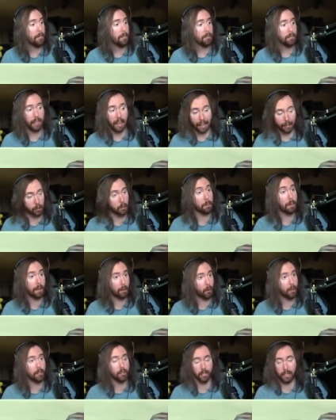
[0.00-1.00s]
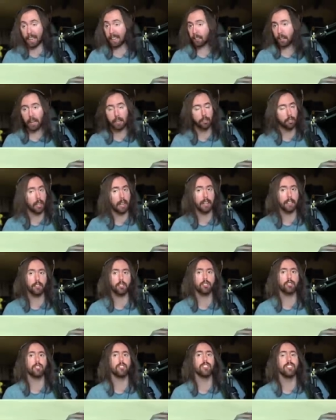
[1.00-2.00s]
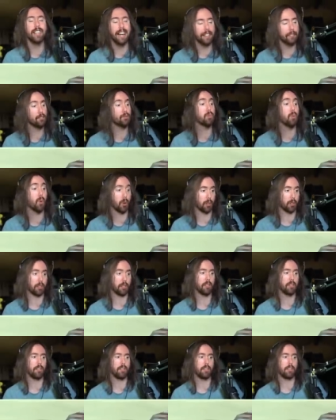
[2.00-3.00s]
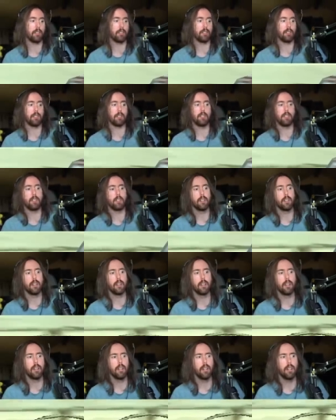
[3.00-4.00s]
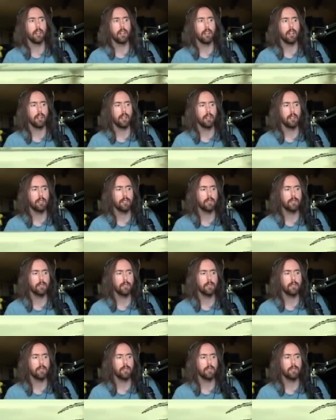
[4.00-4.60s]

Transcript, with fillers: That's a big reason. It's less work. Bolds, new